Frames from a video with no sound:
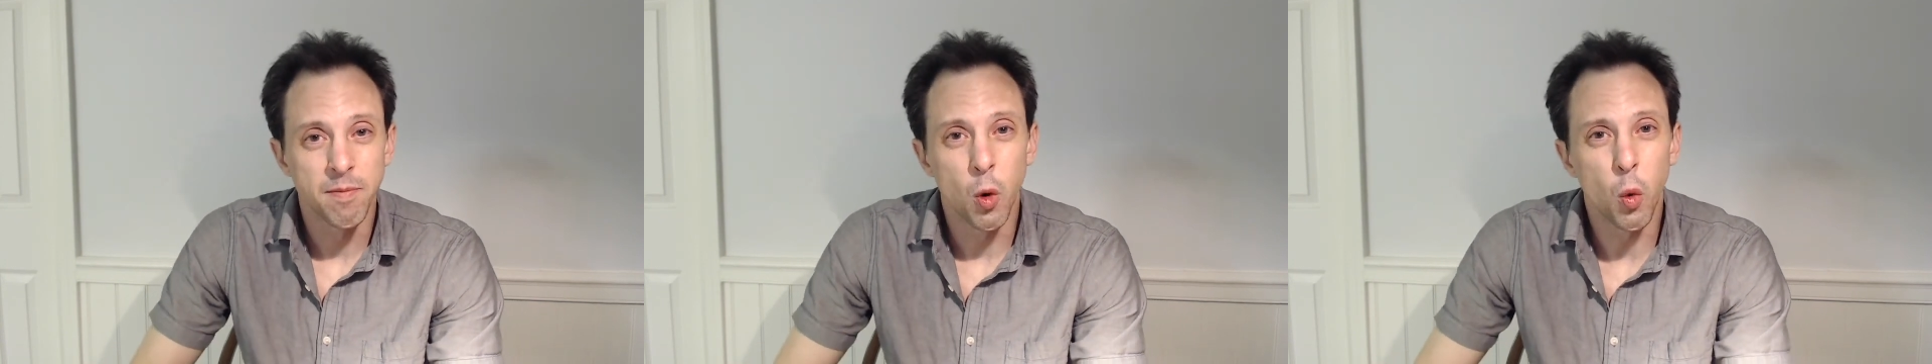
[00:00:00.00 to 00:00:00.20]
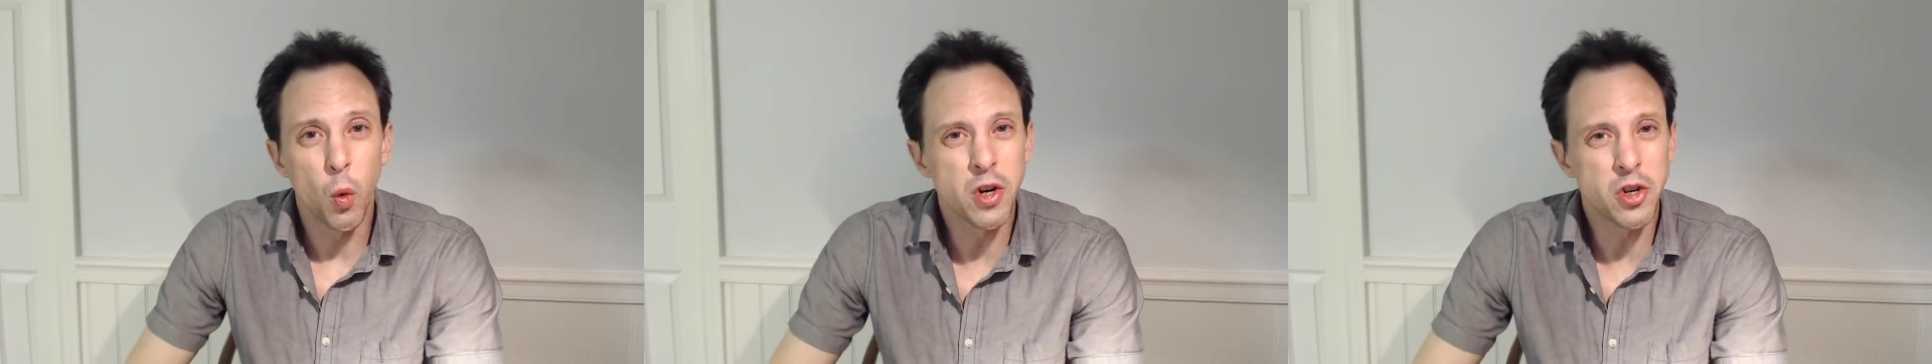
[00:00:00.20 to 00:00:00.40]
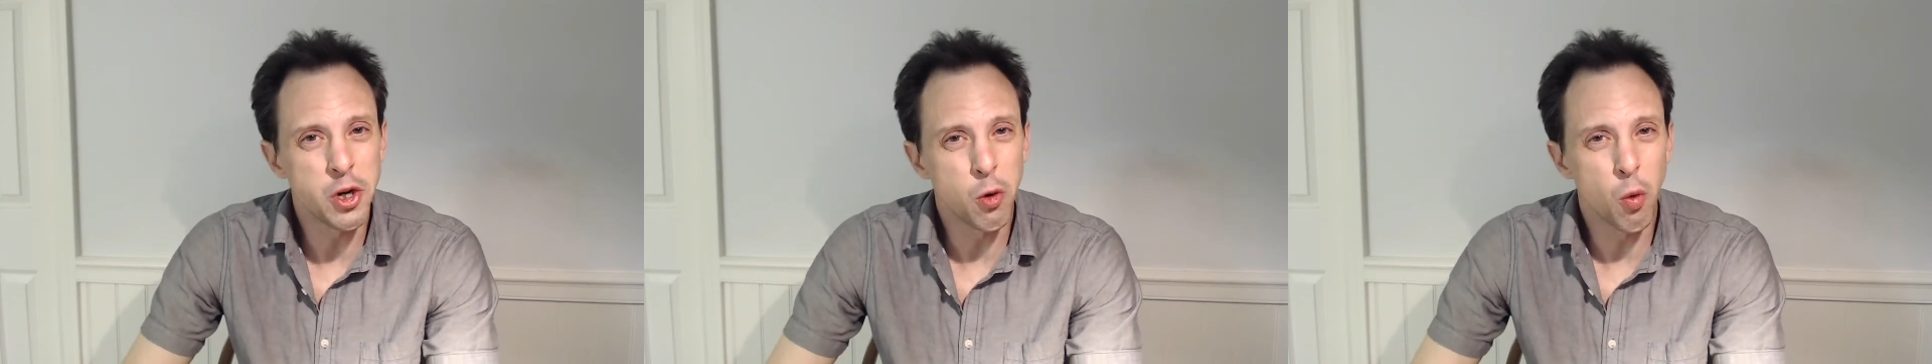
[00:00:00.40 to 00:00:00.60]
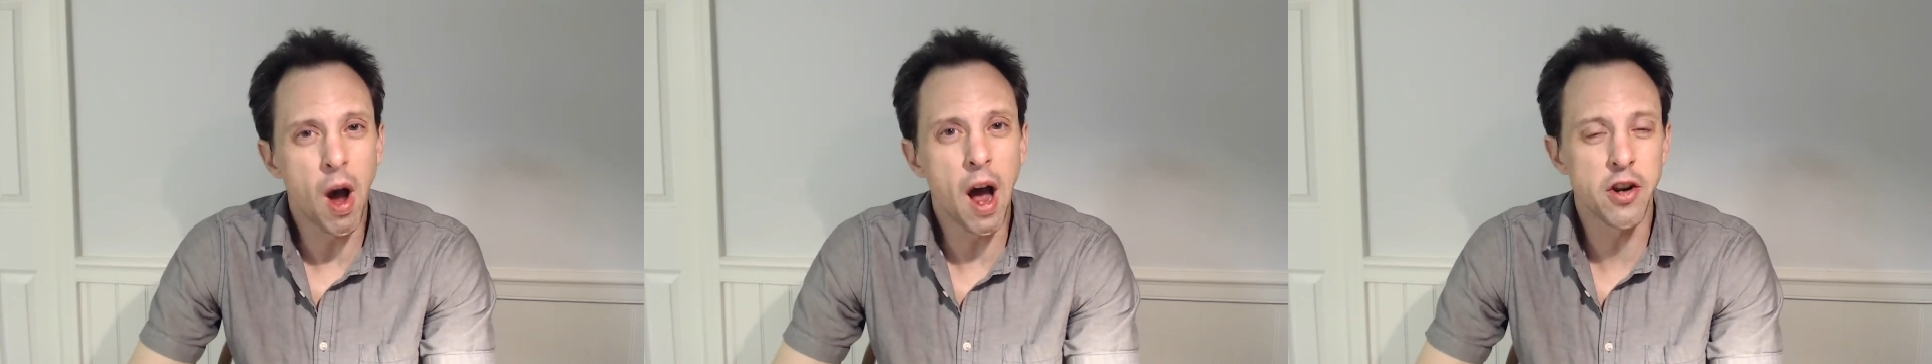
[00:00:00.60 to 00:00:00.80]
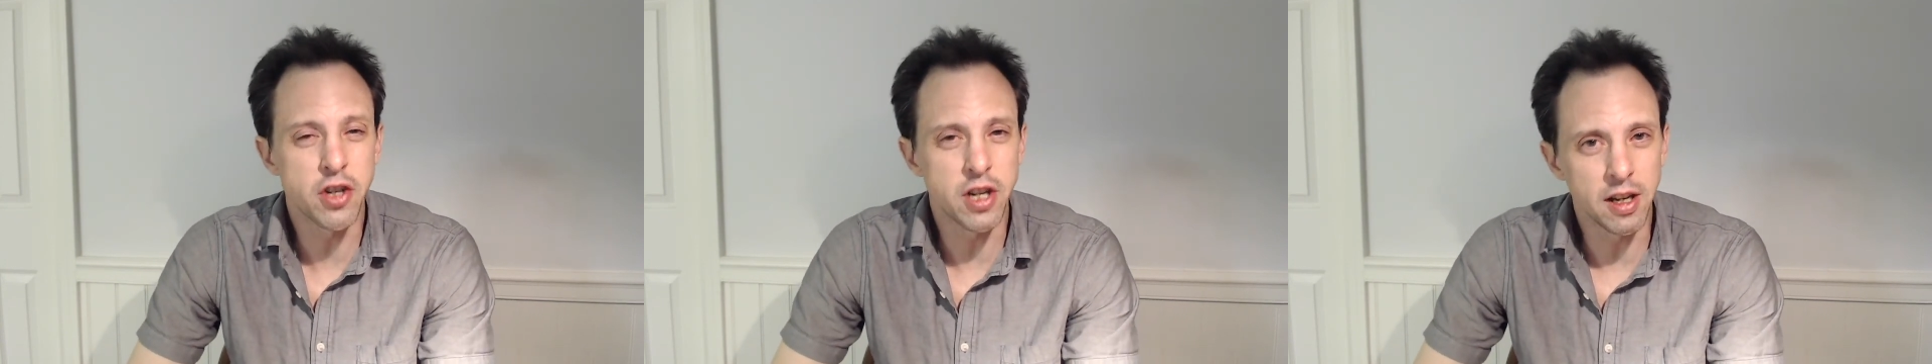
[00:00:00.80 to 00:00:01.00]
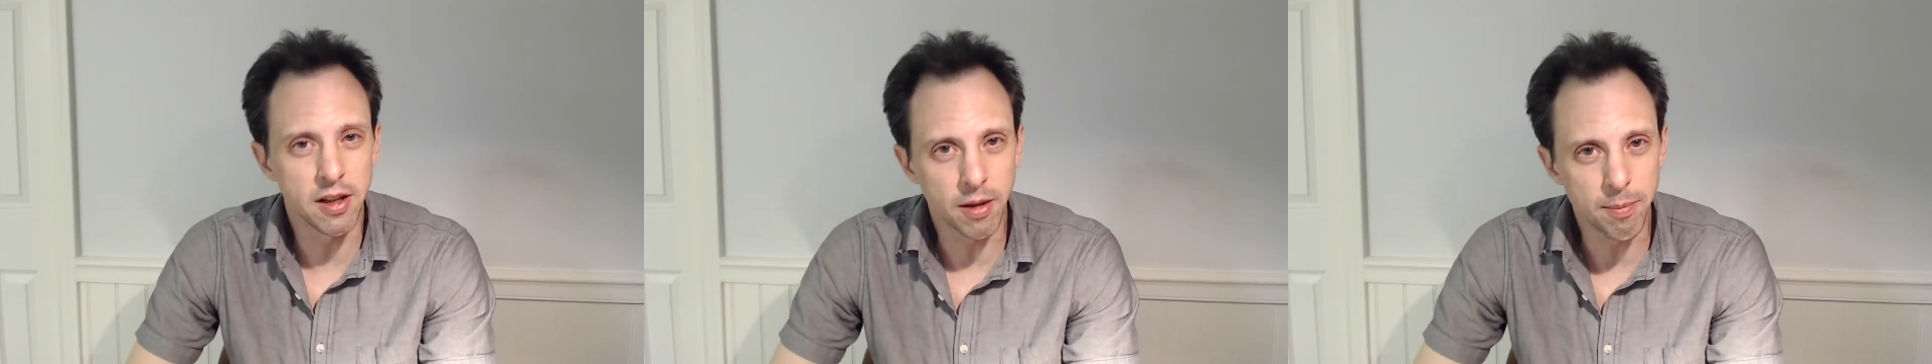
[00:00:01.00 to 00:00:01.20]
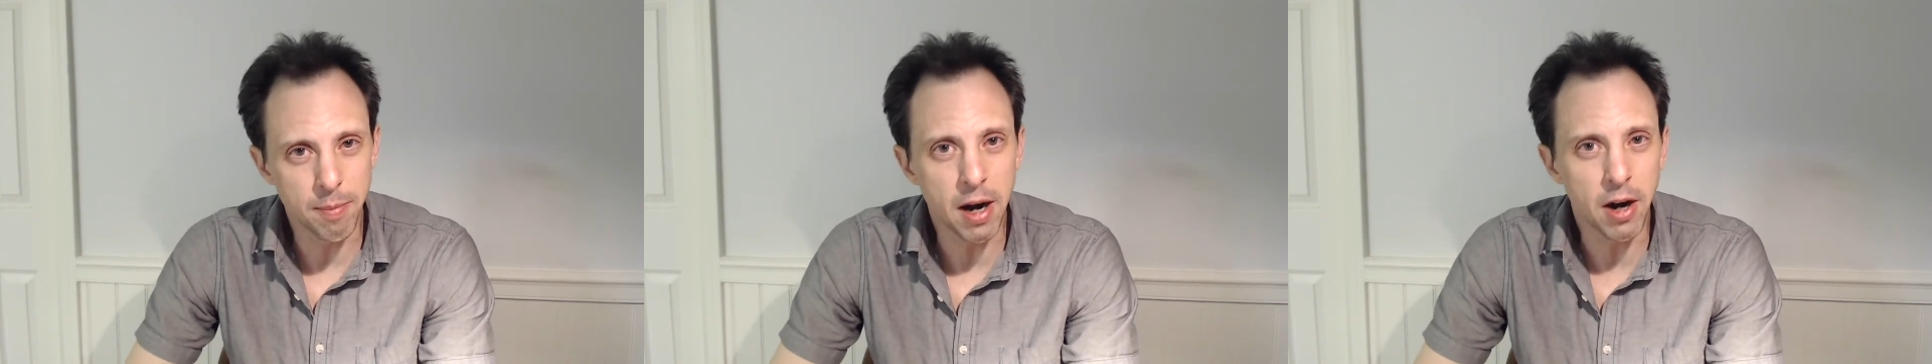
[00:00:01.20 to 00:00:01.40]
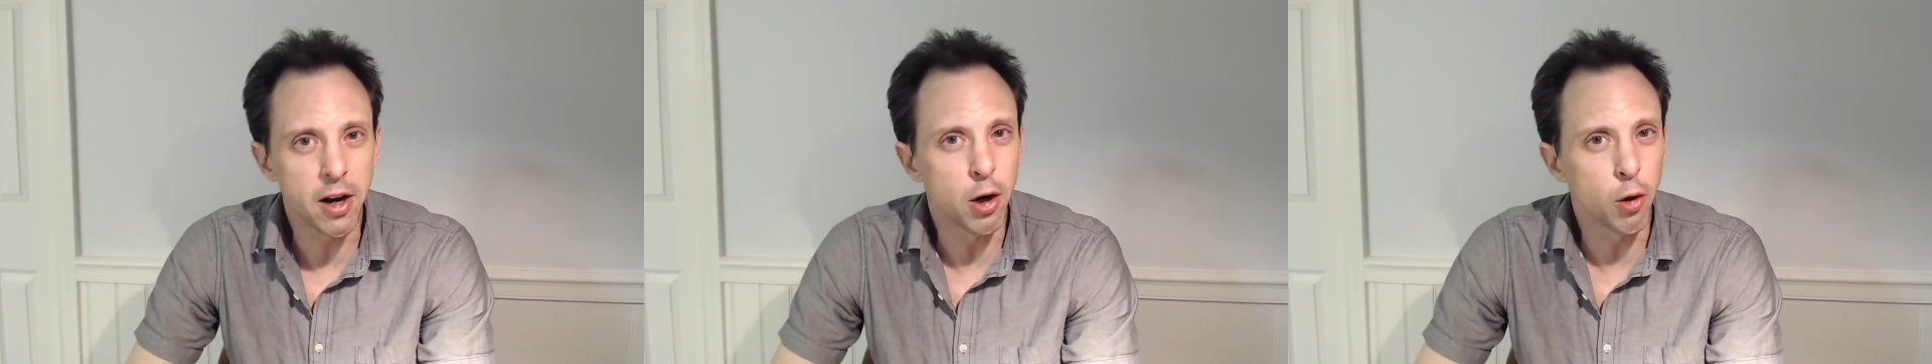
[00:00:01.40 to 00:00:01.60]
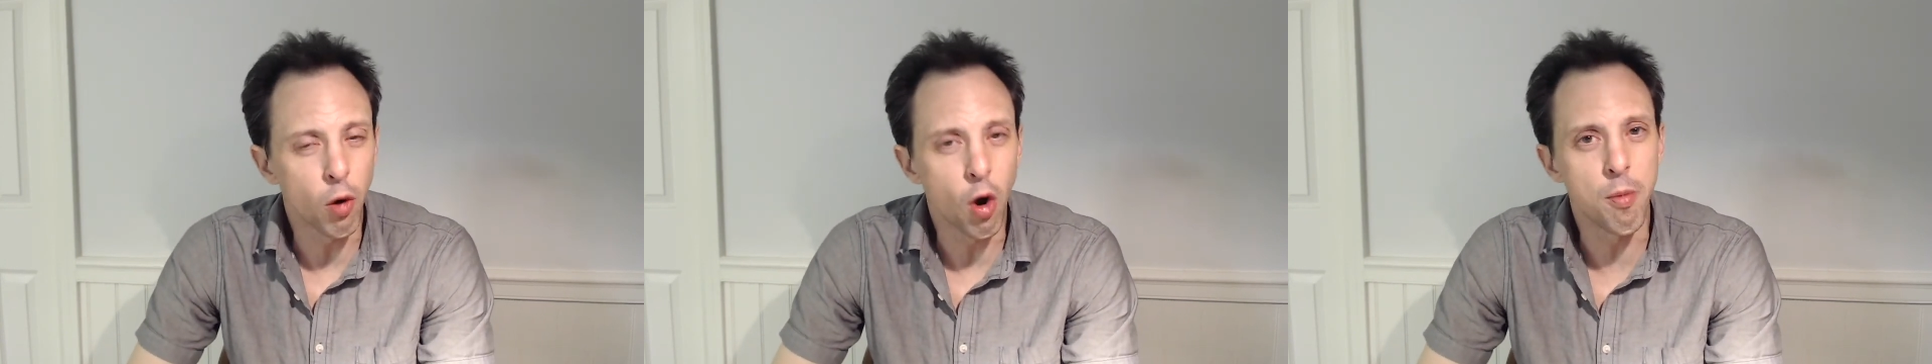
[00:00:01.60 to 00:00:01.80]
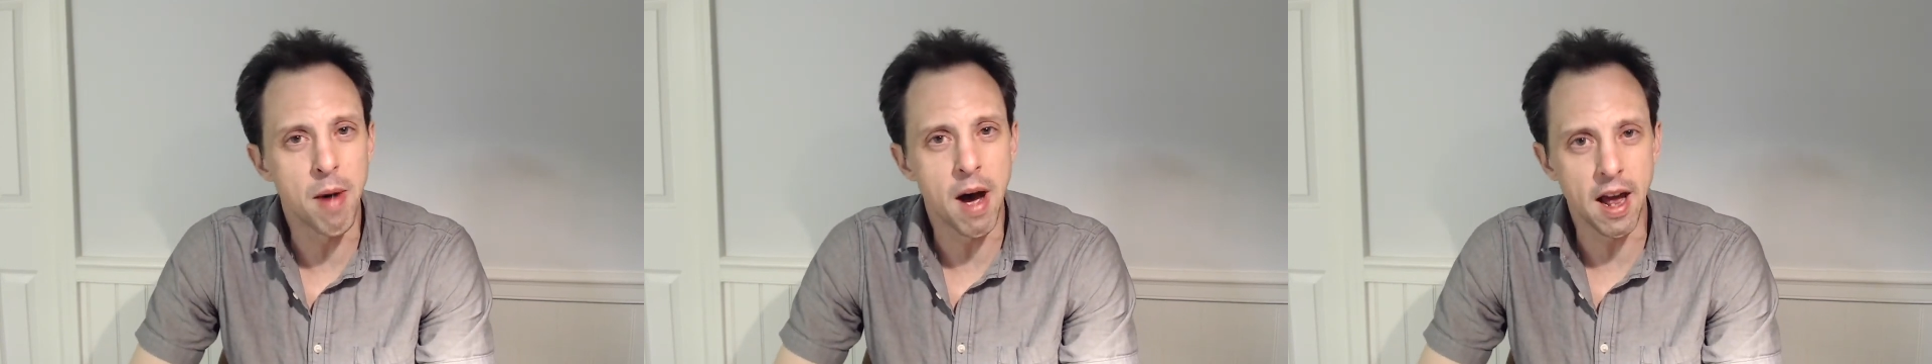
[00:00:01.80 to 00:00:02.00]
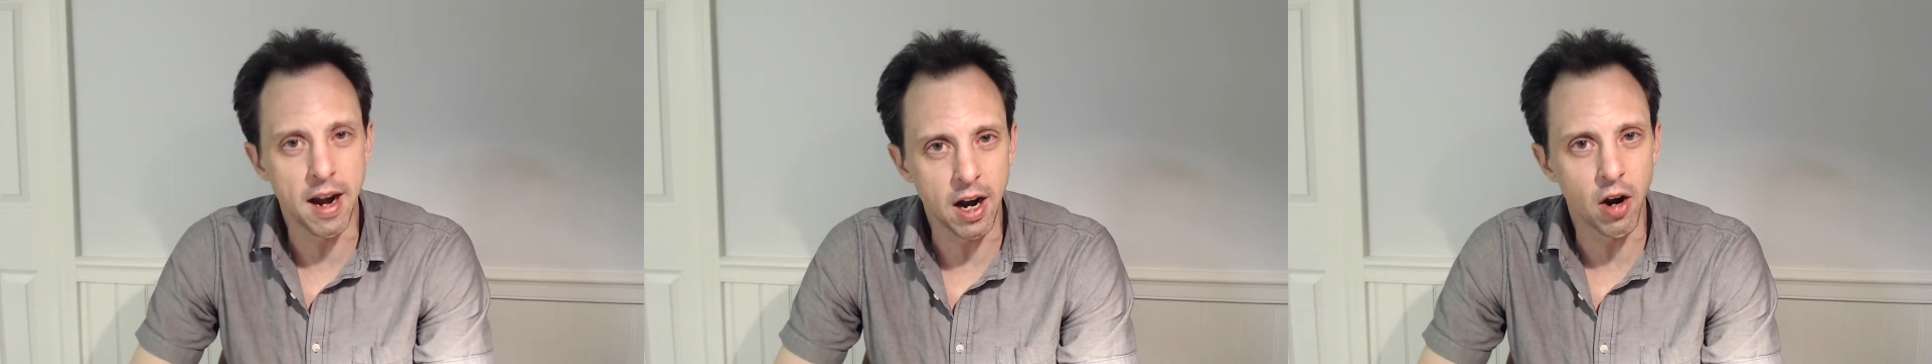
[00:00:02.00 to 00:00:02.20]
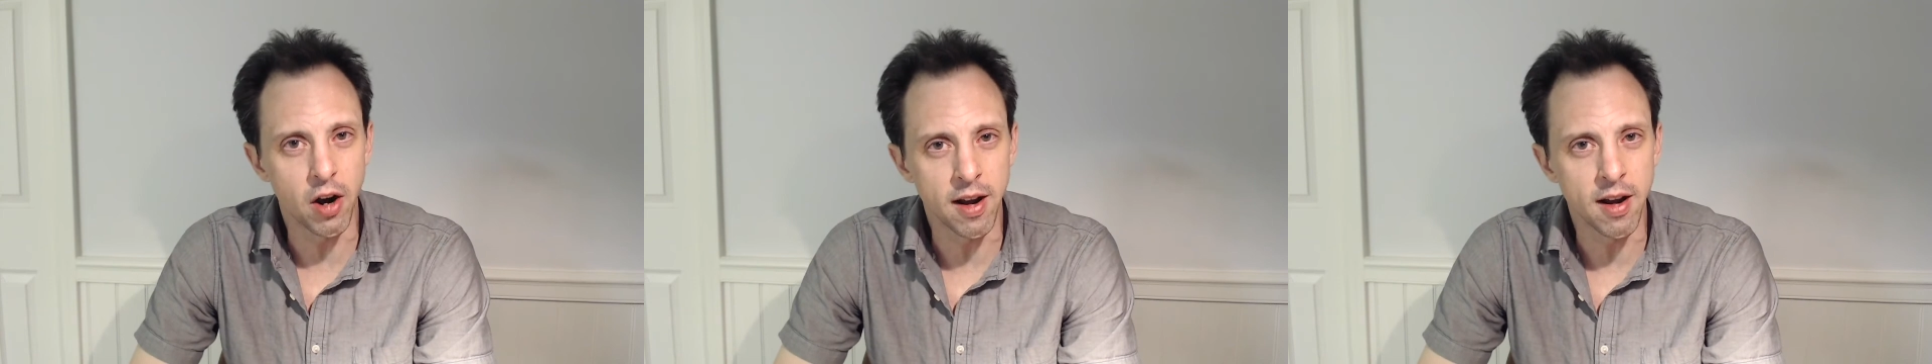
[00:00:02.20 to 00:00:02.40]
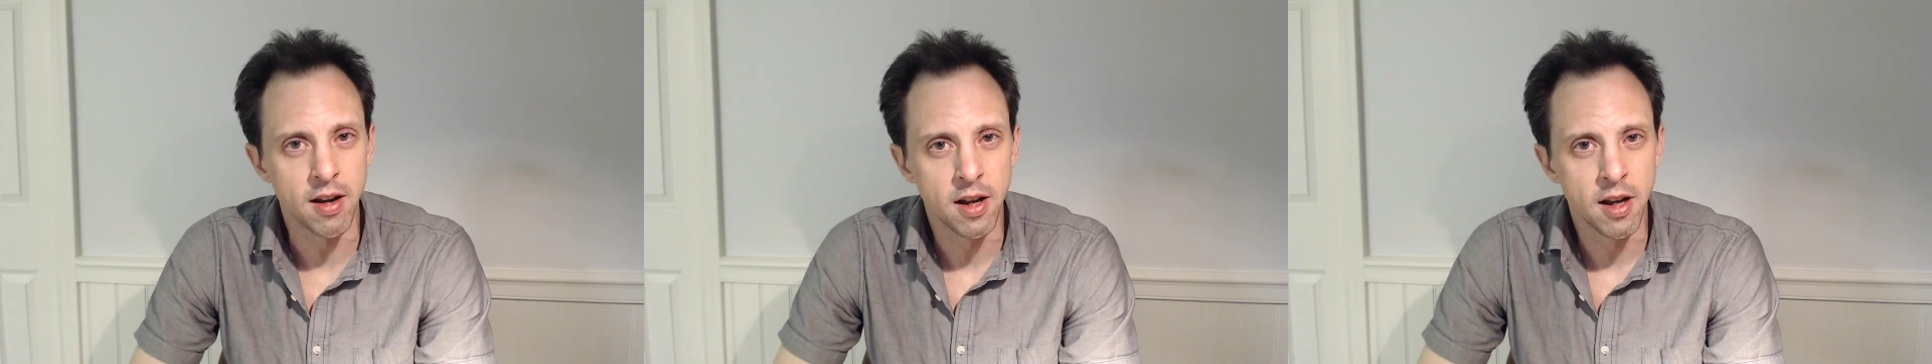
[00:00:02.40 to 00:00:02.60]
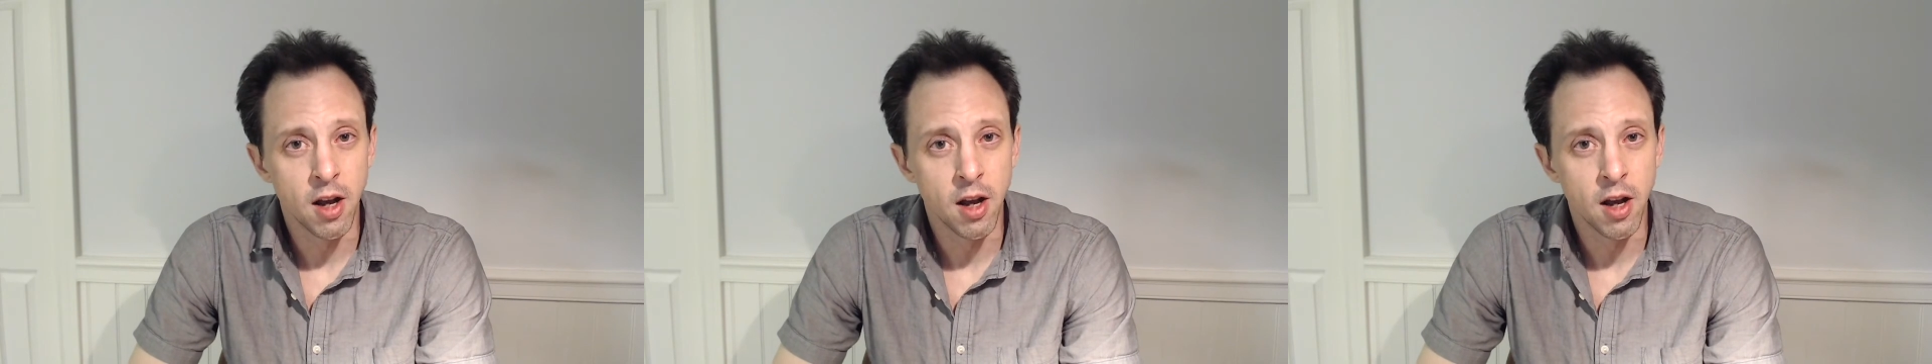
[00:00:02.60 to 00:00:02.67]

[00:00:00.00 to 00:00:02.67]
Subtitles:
wishy-washy in the marry a robot area.